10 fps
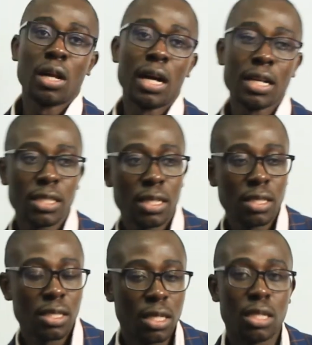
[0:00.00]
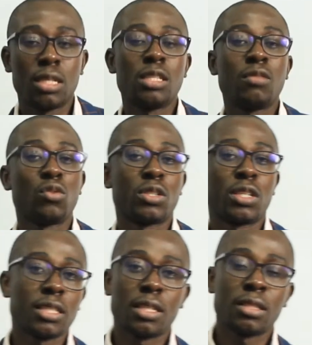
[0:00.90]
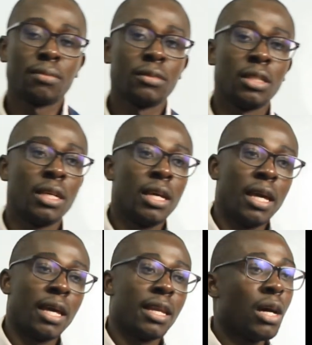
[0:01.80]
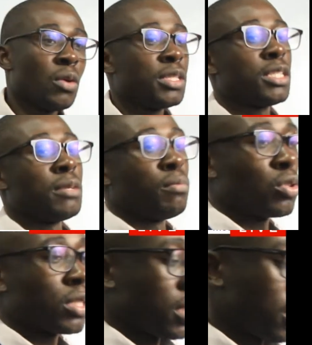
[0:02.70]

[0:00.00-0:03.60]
assets, it is for taxes. And how is it important?